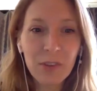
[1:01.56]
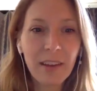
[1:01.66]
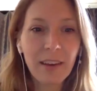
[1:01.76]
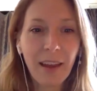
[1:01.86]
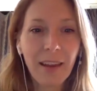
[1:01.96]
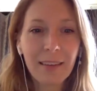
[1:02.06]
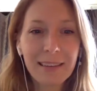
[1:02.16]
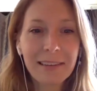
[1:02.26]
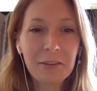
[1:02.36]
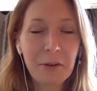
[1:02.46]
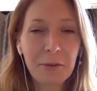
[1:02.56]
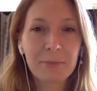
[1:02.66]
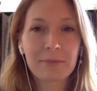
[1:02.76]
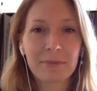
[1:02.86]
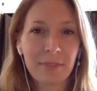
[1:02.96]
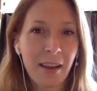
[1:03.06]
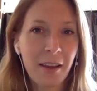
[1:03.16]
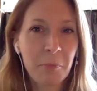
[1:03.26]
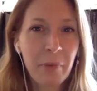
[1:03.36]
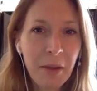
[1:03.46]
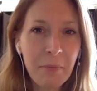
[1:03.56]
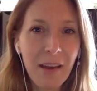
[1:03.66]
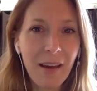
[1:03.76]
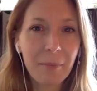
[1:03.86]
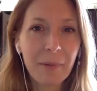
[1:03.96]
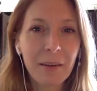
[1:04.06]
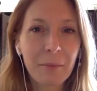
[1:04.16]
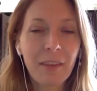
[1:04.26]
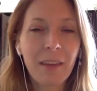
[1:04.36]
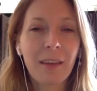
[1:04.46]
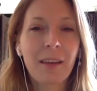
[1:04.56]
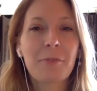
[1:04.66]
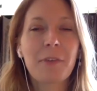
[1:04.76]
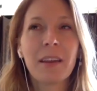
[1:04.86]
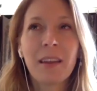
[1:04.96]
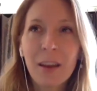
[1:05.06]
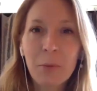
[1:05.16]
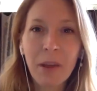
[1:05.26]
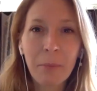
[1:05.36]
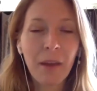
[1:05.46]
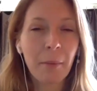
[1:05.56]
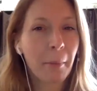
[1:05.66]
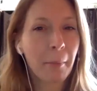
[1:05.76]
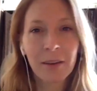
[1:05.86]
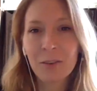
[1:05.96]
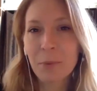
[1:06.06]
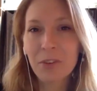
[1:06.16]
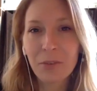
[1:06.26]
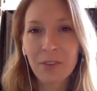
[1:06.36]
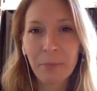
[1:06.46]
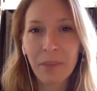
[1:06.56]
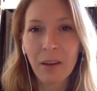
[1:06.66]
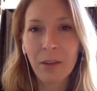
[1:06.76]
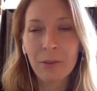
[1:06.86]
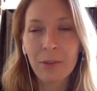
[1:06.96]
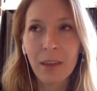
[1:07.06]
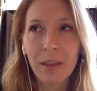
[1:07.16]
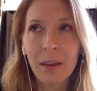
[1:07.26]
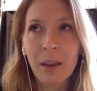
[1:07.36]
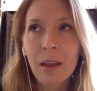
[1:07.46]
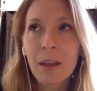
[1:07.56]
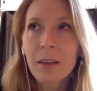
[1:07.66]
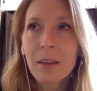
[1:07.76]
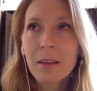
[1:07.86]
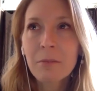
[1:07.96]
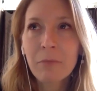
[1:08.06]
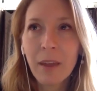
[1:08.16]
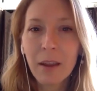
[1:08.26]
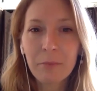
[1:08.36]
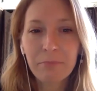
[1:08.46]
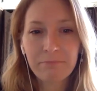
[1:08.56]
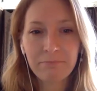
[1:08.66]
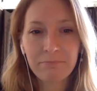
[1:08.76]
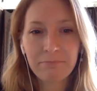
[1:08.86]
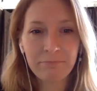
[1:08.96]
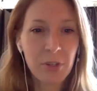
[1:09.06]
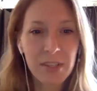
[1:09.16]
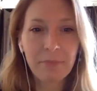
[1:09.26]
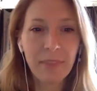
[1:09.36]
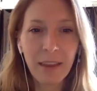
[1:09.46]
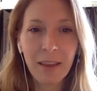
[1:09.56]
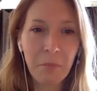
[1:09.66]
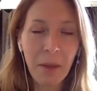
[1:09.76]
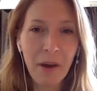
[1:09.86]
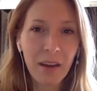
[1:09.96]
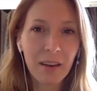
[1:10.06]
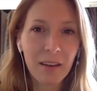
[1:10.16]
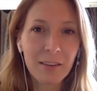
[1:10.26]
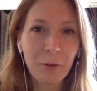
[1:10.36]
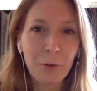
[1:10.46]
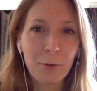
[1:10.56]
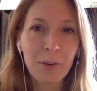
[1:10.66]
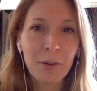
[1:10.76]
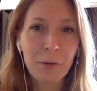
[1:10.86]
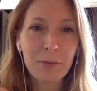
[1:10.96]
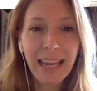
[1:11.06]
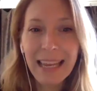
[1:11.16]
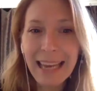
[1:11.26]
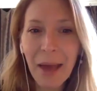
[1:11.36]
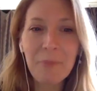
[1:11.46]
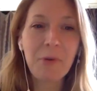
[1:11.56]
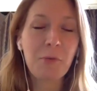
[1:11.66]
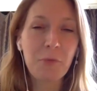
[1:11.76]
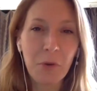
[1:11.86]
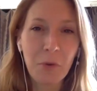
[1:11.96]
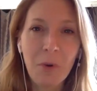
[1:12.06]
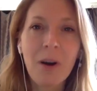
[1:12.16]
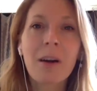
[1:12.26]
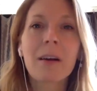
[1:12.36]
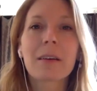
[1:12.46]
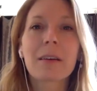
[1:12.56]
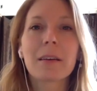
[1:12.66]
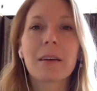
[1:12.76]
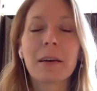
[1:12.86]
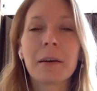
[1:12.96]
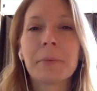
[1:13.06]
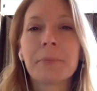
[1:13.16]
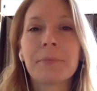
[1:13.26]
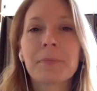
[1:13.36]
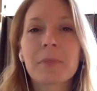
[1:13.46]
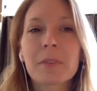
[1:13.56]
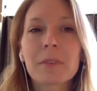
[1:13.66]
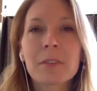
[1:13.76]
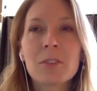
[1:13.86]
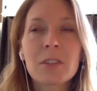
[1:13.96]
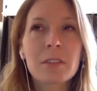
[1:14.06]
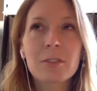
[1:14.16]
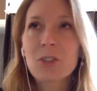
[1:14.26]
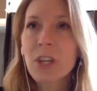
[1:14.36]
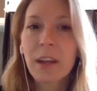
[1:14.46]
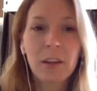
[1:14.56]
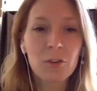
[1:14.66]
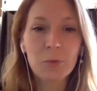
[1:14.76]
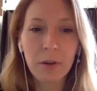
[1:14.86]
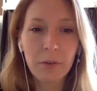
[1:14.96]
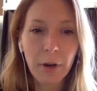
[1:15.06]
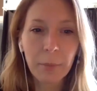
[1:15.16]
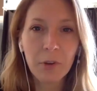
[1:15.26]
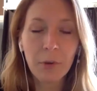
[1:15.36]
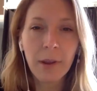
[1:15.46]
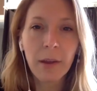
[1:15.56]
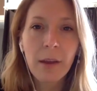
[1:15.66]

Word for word: it as, you know, like a pick me up. And I'm thinking if I need a pick me up, I might as well do something other than like put something in my body. So, you know, take a nap, go for a walk, um, just change whatever I'm doing.